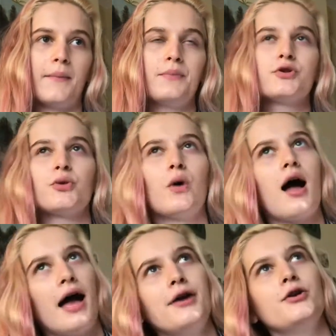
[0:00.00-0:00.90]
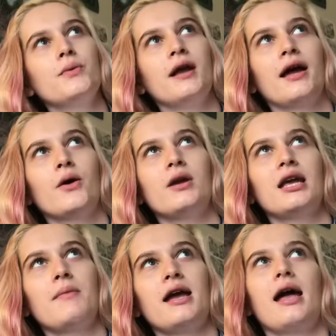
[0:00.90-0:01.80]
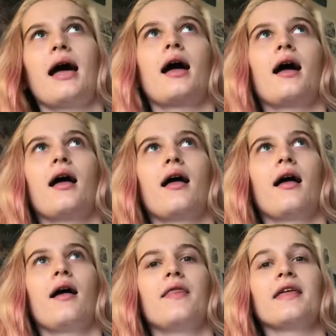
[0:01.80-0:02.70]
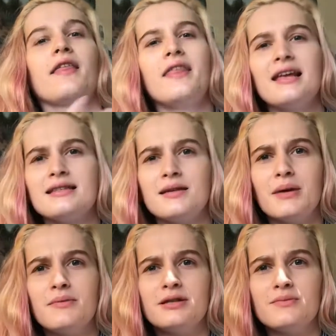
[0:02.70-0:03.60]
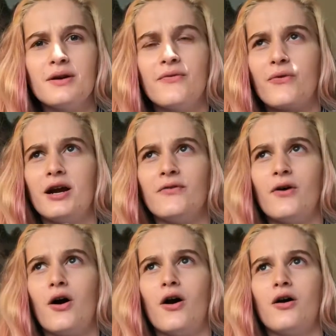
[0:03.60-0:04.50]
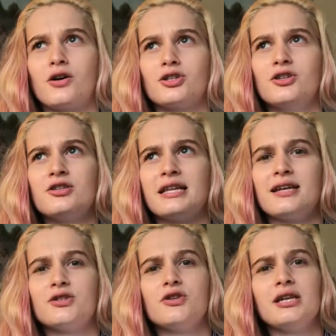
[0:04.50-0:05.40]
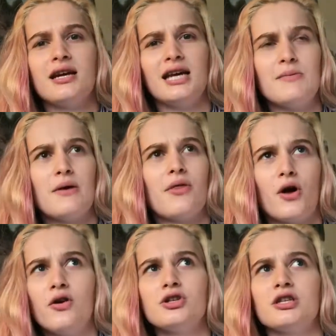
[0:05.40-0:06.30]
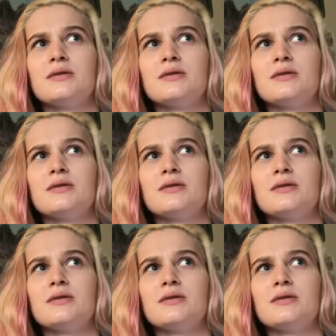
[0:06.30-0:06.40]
So what I do when I go on eBay, the other thing is that people seem afraid of auctions and they associate eBay with auctions,